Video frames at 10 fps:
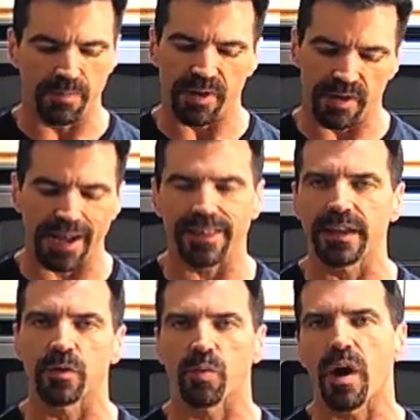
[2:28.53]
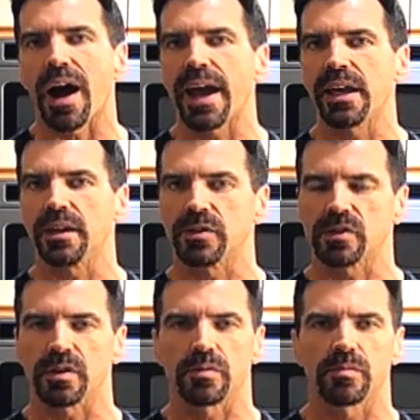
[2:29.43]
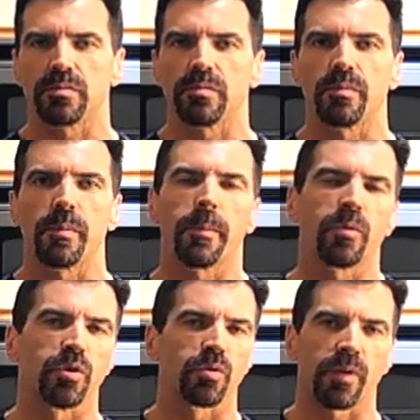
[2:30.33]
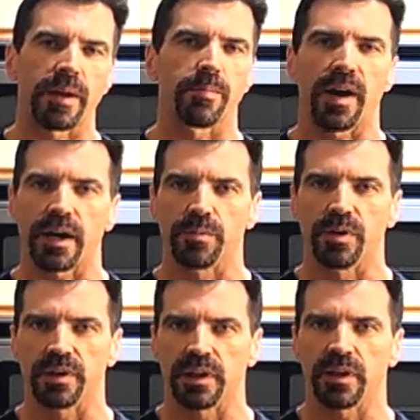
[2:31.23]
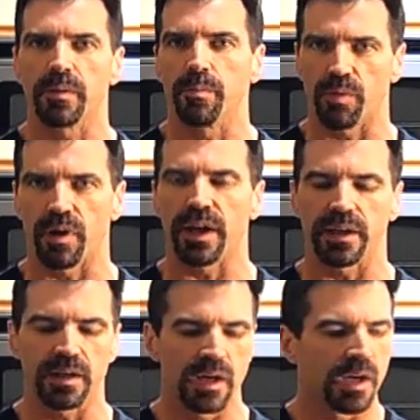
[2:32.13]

But I think rye is a great bodybuilding bread.